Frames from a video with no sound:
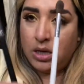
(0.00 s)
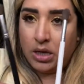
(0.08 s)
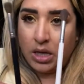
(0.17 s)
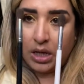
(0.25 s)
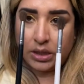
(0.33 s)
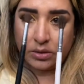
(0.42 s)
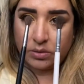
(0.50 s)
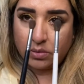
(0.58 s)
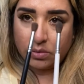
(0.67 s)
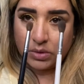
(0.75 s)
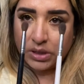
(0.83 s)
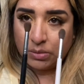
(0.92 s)
it's
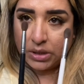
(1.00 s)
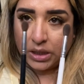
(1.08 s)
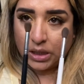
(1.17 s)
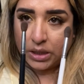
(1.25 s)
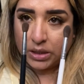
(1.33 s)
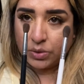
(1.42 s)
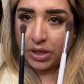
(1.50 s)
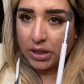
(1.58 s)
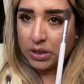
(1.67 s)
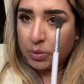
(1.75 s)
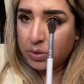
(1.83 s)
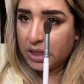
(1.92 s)
something like this, right?
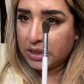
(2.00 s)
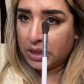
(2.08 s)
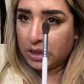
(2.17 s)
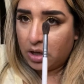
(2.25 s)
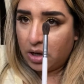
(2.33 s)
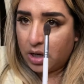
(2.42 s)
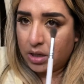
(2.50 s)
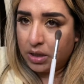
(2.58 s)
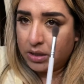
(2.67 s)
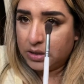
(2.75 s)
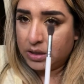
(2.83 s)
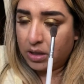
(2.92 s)
This one has a lot.
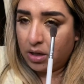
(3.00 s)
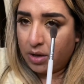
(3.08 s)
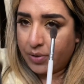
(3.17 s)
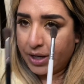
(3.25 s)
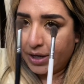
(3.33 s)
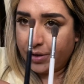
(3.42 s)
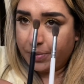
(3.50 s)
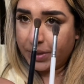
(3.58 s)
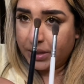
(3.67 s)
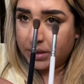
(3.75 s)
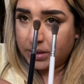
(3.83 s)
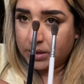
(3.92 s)
This is a lot right here,
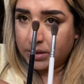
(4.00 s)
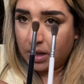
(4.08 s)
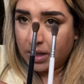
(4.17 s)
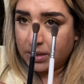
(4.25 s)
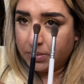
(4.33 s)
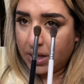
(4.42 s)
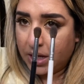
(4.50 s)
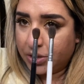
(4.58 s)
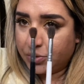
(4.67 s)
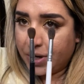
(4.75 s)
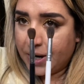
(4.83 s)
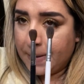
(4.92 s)
but this is not as
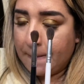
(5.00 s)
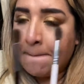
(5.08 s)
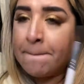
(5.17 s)
much, right?